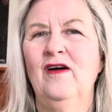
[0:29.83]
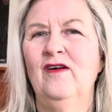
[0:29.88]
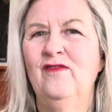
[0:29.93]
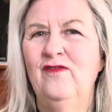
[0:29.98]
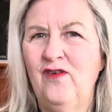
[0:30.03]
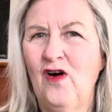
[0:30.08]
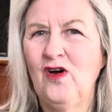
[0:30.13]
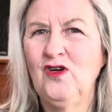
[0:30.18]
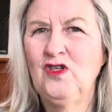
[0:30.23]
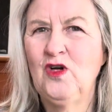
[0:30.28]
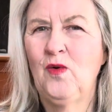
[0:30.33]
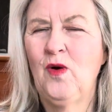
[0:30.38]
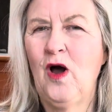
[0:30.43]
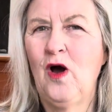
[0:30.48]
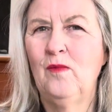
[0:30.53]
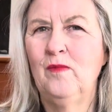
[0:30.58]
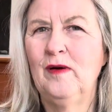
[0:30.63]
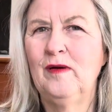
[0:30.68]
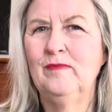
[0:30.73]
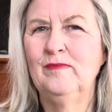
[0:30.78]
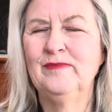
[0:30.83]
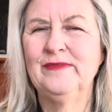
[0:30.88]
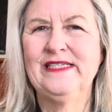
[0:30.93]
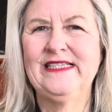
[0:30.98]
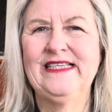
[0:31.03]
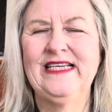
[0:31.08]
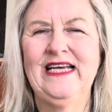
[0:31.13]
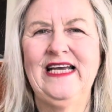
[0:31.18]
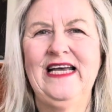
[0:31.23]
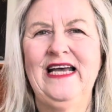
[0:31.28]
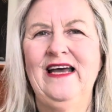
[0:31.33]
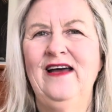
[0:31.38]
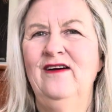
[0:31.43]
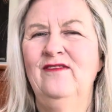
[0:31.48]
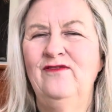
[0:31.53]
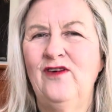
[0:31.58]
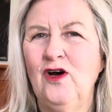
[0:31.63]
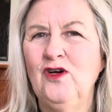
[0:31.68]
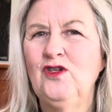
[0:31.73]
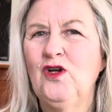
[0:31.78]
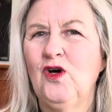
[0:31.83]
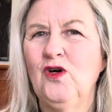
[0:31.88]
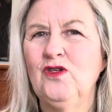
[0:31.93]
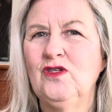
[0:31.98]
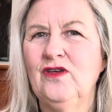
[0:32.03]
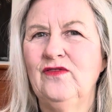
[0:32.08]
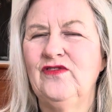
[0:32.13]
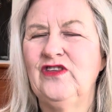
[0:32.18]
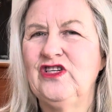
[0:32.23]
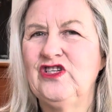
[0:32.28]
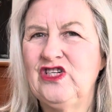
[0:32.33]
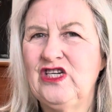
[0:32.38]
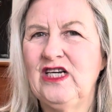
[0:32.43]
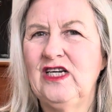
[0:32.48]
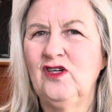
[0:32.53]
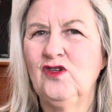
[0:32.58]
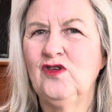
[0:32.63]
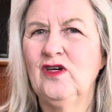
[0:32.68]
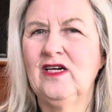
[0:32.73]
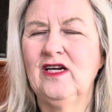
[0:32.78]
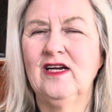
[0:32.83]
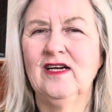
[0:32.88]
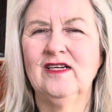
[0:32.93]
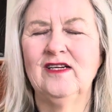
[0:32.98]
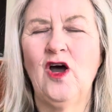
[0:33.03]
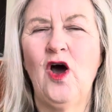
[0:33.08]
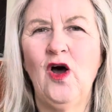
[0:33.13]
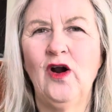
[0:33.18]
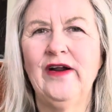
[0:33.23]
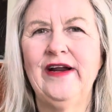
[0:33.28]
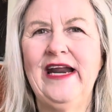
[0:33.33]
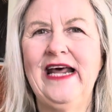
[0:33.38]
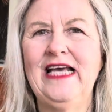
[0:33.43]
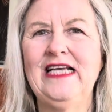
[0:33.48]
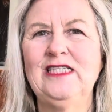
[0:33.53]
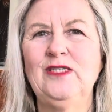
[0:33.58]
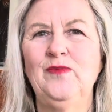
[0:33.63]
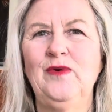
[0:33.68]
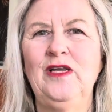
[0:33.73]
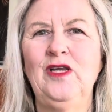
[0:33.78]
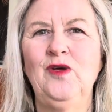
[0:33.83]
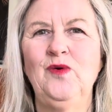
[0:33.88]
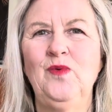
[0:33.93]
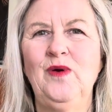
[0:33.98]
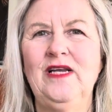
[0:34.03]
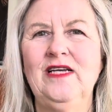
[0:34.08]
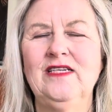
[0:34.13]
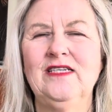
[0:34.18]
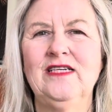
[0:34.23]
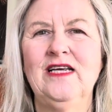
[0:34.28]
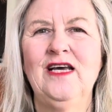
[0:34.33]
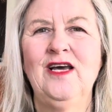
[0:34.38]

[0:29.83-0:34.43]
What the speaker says: photo albums, photos of the children and holidays when you went,